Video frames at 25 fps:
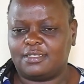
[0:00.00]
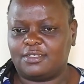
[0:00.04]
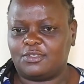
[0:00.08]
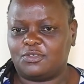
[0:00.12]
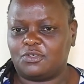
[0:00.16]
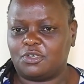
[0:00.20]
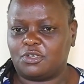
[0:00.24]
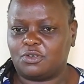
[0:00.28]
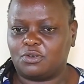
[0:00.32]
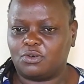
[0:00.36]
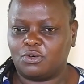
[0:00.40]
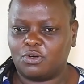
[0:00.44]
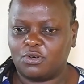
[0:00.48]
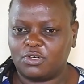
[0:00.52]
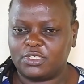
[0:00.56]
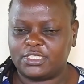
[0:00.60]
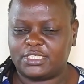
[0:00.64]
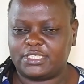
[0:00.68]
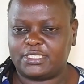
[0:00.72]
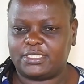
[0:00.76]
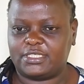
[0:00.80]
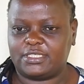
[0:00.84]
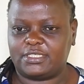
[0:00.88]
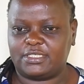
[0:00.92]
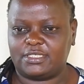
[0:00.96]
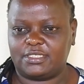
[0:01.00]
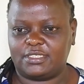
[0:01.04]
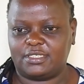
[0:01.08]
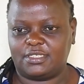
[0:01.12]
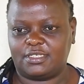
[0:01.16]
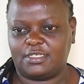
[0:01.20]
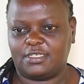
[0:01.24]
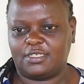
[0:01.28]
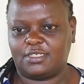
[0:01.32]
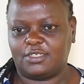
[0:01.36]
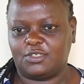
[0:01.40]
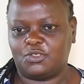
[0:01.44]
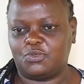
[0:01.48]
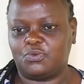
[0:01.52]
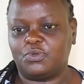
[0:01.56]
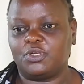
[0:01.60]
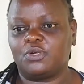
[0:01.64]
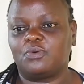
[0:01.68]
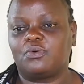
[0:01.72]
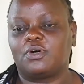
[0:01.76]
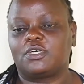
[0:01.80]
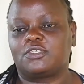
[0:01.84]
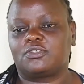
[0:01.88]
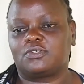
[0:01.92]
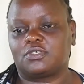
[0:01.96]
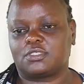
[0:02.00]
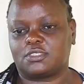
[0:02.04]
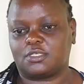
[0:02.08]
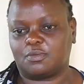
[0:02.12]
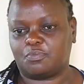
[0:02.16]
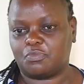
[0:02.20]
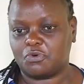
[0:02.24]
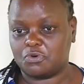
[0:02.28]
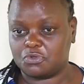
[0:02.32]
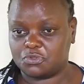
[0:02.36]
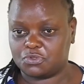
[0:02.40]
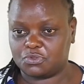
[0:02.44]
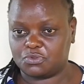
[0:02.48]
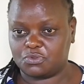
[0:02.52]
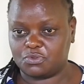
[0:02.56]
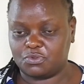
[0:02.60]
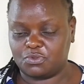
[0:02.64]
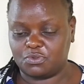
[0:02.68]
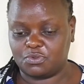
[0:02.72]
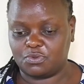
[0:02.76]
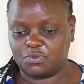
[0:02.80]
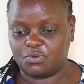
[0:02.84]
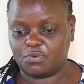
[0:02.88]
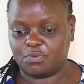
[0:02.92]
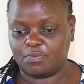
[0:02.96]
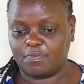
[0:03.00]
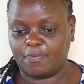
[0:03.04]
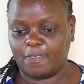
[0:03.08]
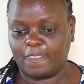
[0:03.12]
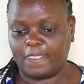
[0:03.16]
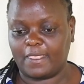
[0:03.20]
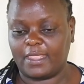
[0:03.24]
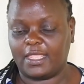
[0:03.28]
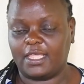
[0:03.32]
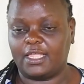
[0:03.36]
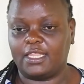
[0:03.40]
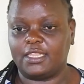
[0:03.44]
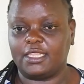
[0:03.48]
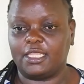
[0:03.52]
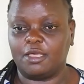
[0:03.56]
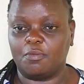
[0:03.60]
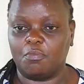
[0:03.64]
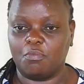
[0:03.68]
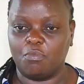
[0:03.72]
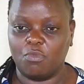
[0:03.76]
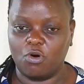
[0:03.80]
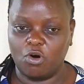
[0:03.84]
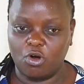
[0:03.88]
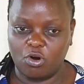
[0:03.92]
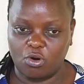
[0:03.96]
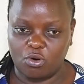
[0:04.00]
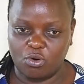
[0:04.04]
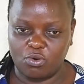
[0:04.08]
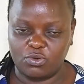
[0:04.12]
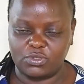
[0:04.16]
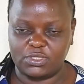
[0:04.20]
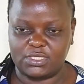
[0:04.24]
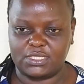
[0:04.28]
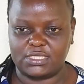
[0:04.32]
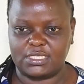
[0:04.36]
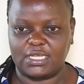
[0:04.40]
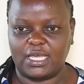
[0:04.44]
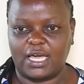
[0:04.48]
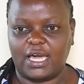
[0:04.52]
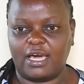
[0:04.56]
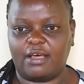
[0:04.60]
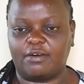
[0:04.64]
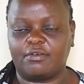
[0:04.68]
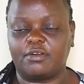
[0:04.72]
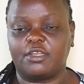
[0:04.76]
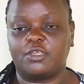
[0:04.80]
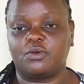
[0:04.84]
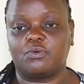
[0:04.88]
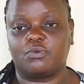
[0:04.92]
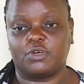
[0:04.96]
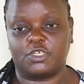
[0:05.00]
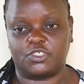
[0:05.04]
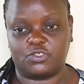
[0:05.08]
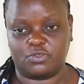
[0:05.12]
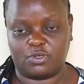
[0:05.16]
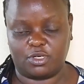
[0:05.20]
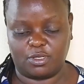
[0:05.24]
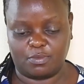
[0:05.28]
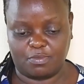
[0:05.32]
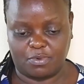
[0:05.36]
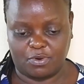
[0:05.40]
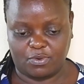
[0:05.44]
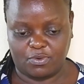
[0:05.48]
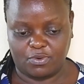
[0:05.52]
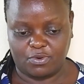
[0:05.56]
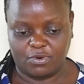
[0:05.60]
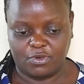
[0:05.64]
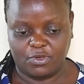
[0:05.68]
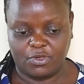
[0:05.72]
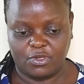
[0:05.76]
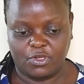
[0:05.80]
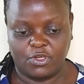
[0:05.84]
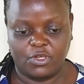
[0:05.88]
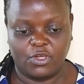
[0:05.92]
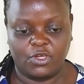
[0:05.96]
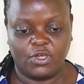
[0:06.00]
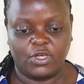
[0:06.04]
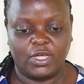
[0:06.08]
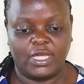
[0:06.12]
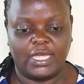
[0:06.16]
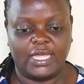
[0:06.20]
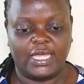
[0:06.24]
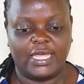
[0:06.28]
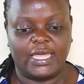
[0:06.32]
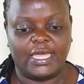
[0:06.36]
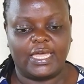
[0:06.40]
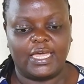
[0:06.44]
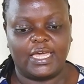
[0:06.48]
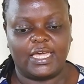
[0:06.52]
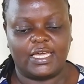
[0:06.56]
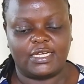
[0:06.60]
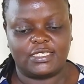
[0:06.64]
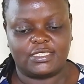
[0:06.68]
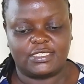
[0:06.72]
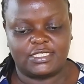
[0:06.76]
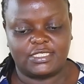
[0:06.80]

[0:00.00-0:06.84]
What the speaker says: you're not doing what you're supposed to do. The morals are really questionable. A